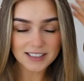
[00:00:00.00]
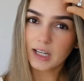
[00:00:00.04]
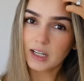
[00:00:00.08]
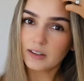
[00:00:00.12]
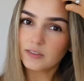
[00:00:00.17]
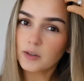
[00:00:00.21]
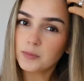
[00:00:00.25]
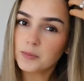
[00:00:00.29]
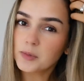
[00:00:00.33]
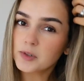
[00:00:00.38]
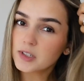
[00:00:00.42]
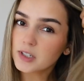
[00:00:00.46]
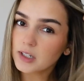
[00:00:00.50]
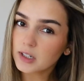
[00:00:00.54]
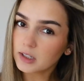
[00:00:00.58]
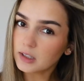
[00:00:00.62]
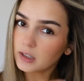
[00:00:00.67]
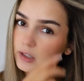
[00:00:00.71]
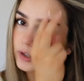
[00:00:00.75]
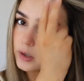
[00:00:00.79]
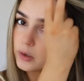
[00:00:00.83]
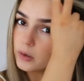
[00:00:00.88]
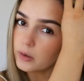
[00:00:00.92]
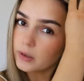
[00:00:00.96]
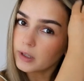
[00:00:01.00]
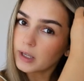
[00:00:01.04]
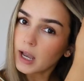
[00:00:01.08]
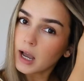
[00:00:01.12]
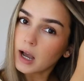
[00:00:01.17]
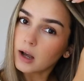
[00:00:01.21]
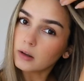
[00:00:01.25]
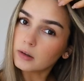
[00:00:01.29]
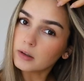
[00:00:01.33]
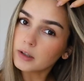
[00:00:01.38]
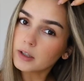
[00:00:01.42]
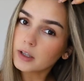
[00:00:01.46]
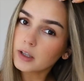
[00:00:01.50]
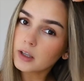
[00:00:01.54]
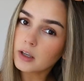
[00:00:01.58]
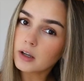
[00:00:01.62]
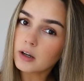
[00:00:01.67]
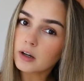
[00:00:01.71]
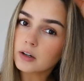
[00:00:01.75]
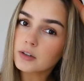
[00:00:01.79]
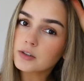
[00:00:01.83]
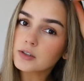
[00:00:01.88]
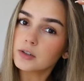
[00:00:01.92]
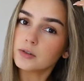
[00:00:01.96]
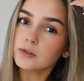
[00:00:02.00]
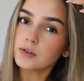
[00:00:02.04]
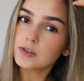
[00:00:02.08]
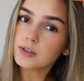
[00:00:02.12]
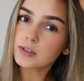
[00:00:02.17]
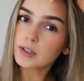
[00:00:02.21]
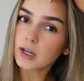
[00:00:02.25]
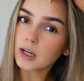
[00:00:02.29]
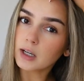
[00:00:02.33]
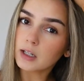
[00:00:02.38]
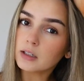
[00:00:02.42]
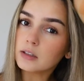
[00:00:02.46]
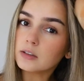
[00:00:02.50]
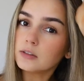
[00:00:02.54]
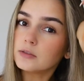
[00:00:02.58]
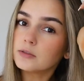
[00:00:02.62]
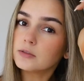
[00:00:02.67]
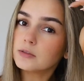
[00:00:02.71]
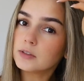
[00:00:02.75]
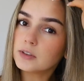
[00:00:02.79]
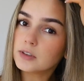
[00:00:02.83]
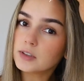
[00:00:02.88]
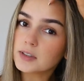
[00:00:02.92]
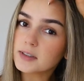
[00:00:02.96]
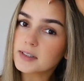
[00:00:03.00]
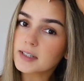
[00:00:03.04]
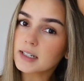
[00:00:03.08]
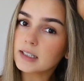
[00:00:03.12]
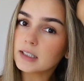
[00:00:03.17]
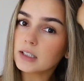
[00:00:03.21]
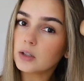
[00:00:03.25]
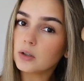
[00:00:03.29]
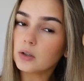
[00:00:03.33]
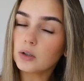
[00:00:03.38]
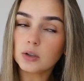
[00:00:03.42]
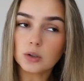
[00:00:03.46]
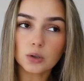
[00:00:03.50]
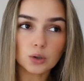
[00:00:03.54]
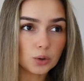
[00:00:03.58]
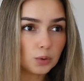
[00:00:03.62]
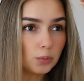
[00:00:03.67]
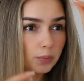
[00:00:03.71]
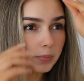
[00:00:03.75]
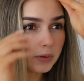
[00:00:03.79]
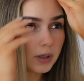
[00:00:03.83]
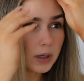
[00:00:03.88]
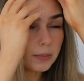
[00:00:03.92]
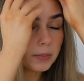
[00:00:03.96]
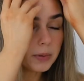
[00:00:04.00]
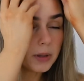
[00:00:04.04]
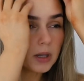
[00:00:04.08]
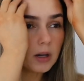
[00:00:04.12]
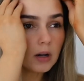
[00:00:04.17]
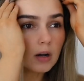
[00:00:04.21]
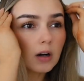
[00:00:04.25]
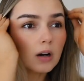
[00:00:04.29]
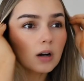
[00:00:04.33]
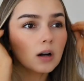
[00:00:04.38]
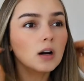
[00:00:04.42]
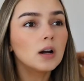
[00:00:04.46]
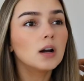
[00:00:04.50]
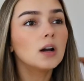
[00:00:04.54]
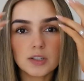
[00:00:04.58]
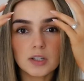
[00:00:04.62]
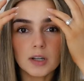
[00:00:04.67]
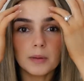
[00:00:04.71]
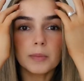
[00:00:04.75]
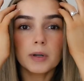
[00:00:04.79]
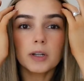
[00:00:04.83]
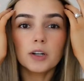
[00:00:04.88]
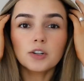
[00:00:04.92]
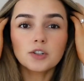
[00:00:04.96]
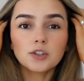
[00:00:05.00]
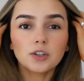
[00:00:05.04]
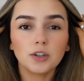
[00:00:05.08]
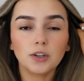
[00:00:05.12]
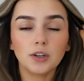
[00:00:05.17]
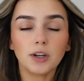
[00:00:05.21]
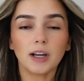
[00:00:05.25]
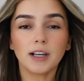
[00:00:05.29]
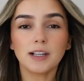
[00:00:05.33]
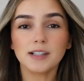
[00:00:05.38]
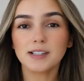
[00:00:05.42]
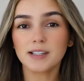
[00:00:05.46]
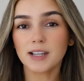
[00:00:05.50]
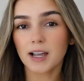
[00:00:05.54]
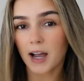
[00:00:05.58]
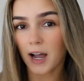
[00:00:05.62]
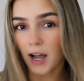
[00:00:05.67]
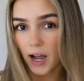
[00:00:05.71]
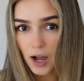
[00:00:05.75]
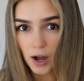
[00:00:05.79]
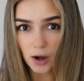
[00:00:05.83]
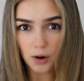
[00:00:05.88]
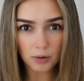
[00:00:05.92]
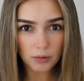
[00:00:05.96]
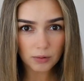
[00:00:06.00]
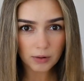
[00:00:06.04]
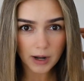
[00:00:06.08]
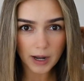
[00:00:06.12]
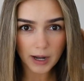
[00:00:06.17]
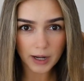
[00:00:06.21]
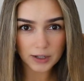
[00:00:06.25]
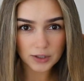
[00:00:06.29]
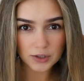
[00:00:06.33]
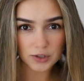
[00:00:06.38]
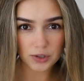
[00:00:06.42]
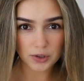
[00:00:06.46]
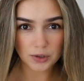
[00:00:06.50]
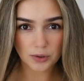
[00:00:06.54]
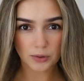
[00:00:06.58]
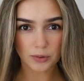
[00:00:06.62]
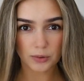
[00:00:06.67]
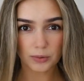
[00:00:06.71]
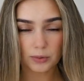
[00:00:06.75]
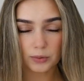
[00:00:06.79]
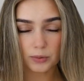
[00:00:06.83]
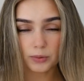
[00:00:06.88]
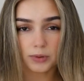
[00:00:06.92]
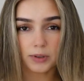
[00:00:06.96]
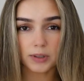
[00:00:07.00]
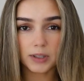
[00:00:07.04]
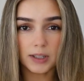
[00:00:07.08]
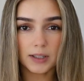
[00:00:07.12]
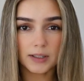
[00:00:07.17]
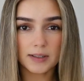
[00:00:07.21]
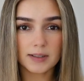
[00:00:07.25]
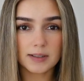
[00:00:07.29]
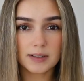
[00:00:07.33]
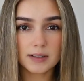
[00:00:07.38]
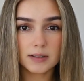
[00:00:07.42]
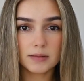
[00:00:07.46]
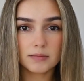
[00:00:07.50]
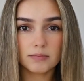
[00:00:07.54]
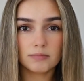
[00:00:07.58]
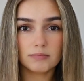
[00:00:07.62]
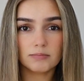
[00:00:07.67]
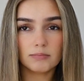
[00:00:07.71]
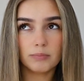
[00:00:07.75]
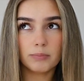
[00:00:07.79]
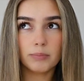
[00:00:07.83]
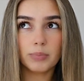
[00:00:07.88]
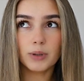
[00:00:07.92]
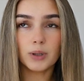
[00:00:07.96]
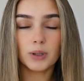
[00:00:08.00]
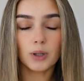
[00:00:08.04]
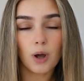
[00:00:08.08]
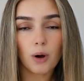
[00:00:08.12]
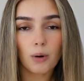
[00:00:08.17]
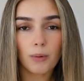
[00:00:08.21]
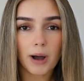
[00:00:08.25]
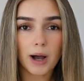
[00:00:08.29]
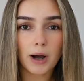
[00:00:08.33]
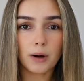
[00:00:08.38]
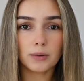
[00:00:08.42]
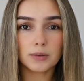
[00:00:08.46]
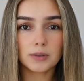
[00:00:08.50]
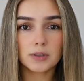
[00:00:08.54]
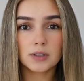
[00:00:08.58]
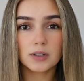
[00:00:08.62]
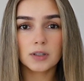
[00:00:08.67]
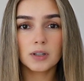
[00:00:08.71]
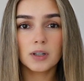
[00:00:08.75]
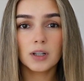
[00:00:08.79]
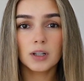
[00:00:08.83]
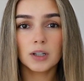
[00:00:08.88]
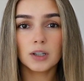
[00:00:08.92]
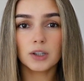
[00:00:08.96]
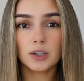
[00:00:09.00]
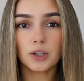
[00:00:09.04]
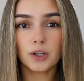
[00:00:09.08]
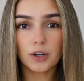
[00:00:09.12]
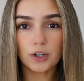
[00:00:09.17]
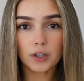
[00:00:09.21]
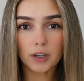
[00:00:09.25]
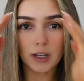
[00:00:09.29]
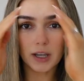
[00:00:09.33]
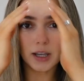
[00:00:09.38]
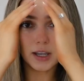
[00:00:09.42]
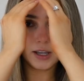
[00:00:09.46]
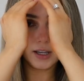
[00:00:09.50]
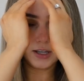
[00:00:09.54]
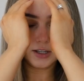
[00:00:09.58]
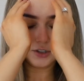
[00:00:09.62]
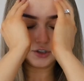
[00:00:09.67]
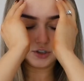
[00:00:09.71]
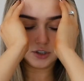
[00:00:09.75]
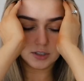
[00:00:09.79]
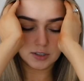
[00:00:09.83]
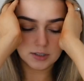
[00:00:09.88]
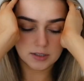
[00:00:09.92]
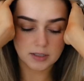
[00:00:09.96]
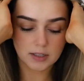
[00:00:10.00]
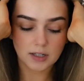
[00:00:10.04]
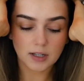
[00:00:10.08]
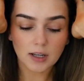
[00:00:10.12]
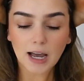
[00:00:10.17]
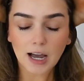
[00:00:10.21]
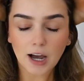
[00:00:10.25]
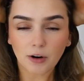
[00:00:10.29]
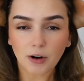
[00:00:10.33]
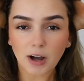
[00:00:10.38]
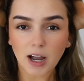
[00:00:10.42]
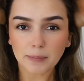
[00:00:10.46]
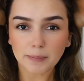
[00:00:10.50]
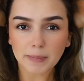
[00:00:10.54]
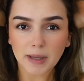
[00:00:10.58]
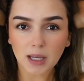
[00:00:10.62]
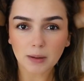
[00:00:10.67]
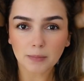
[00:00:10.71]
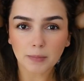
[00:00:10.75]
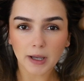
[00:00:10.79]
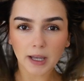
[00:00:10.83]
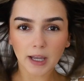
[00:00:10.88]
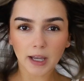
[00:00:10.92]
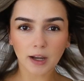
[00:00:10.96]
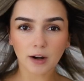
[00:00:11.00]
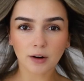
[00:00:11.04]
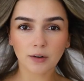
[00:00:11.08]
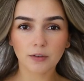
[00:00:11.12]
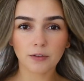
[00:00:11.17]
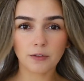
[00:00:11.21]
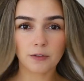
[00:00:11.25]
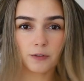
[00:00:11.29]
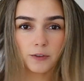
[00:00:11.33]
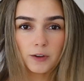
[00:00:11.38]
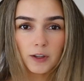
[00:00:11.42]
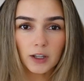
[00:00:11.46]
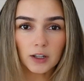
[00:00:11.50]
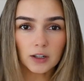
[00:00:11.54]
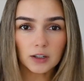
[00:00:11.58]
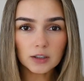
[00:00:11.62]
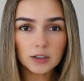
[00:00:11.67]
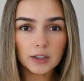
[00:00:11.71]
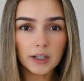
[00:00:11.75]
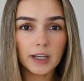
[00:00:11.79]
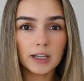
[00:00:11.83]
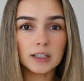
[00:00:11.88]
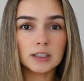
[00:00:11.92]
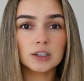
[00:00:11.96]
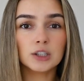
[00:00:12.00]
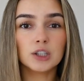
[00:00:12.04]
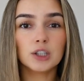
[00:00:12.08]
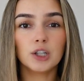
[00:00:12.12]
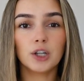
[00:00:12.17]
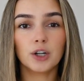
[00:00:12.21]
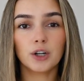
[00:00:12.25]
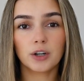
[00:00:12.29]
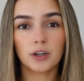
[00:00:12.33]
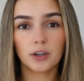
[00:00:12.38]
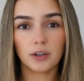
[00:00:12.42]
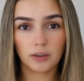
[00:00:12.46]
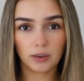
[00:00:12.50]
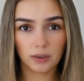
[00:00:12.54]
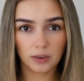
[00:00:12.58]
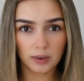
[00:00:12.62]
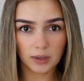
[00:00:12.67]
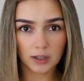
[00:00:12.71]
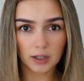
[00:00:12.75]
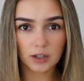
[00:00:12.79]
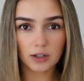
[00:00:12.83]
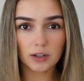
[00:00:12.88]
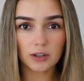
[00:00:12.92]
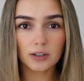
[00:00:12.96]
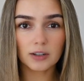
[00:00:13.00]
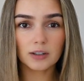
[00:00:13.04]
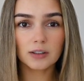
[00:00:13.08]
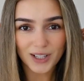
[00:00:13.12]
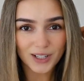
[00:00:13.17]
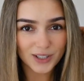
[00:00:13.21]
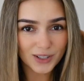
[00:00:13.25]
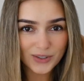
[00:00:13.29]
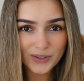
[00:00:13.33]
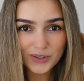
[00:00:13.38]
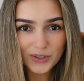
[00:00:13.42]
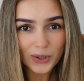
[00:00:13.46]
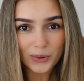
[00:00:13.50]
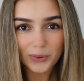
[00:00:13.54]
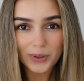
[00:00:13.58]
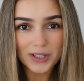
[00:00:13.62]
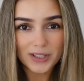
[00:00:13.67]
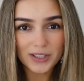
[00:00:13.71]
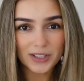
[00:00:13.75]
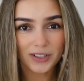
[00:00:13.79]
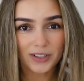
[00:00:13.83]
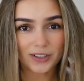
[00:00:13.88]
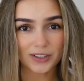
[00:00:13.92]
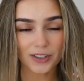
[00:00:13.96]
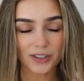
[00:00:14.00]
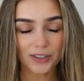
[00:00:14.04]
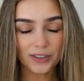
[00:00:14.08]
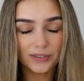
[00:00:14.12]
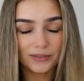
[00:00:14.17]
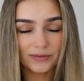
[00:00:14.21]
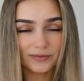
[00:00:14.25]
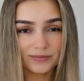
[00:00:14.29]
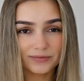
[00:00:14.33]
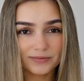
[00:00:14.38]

I have almost like a little cowlick here, so just kind of, it's like a little loop up here. So I'm going to show you guys how I do this blowout look and just how I make my hair feel and look thicker, and it's so easy to do.